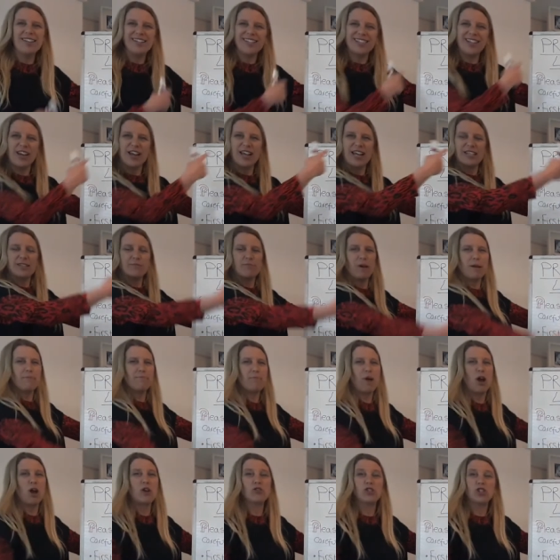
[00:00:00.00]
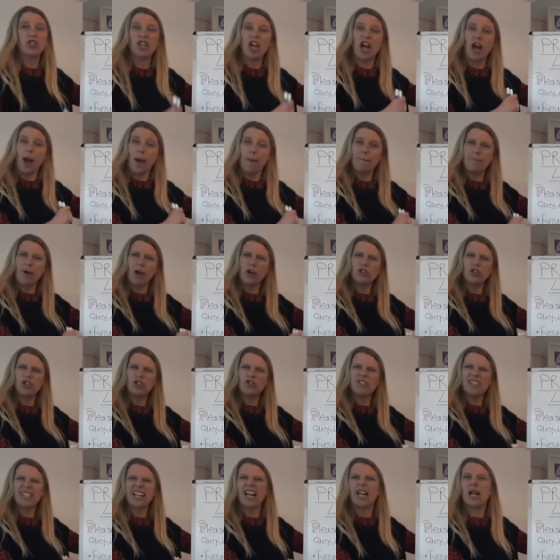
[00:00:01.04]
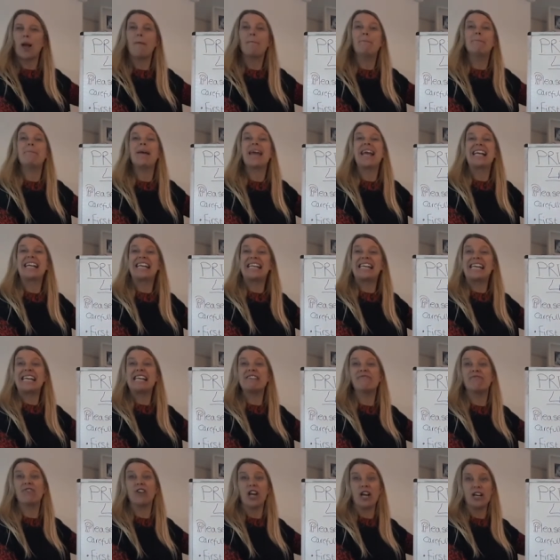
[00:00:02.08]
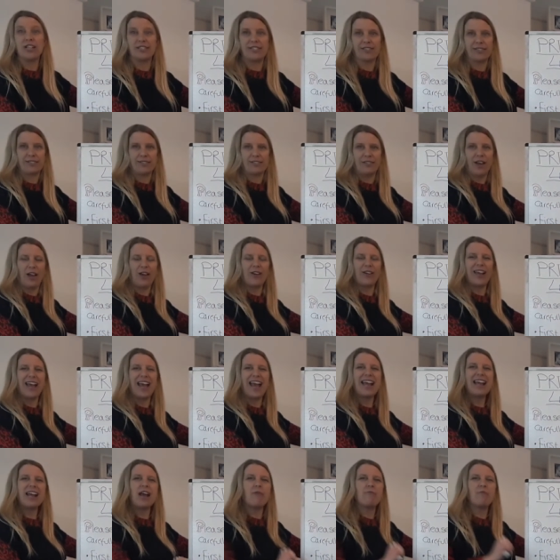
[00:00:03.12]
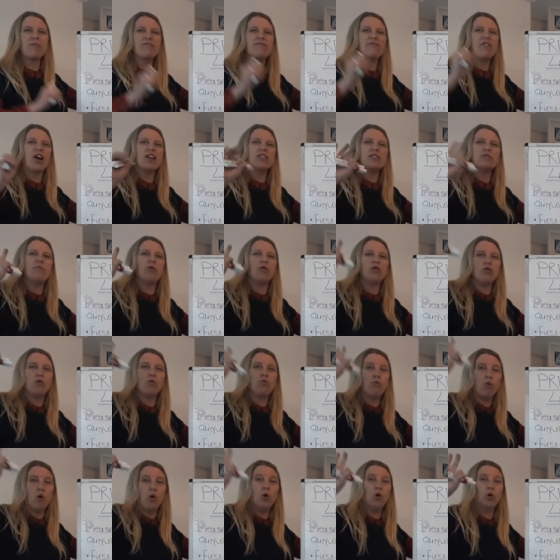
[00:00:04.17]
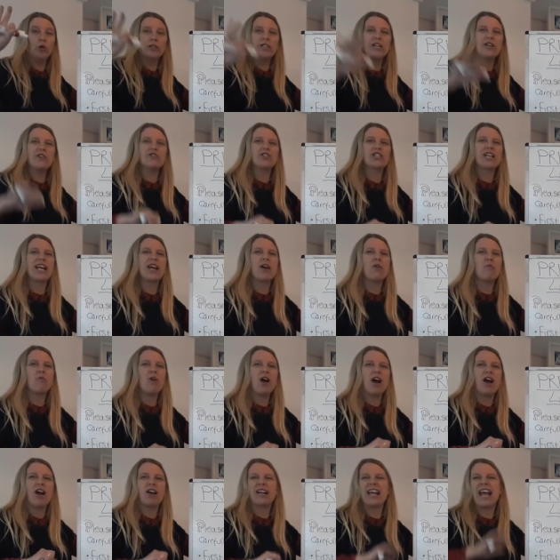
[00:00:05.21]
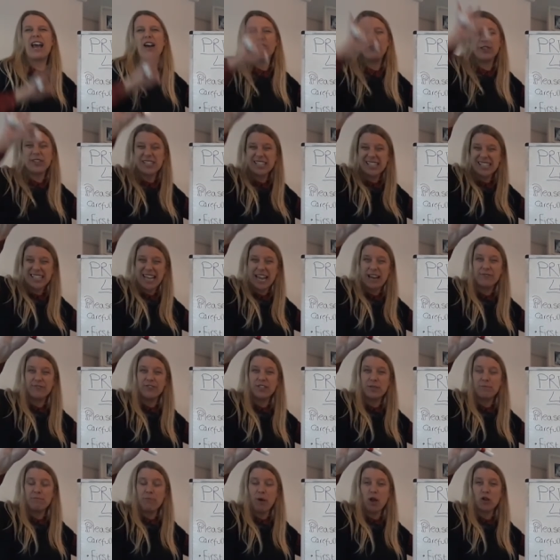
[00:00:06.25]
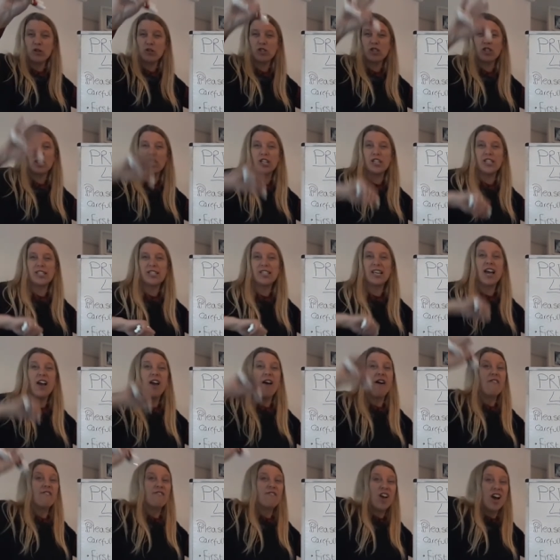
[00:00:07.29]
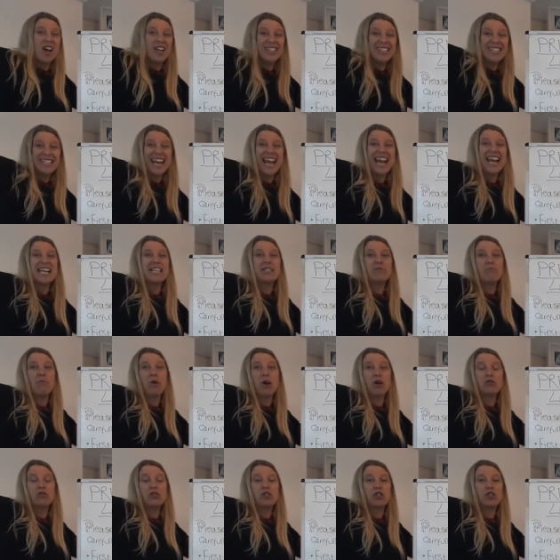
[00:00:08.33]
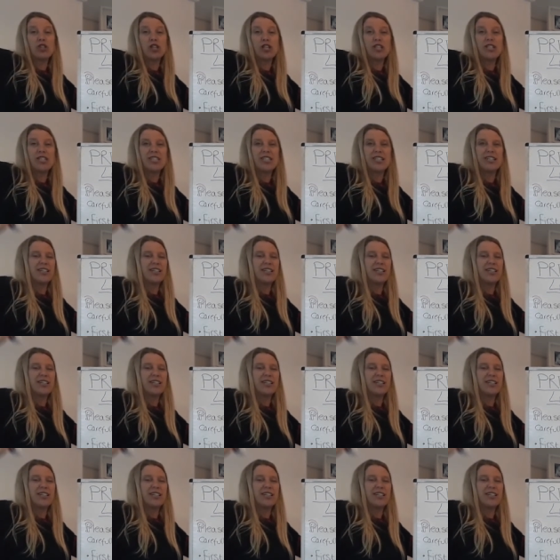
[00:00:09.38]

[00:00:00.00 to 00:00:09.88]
So here's my poster. A poster is like a big leaflet, okay? And we find them on the wall usually at work. Health and safety posters, first aid posters.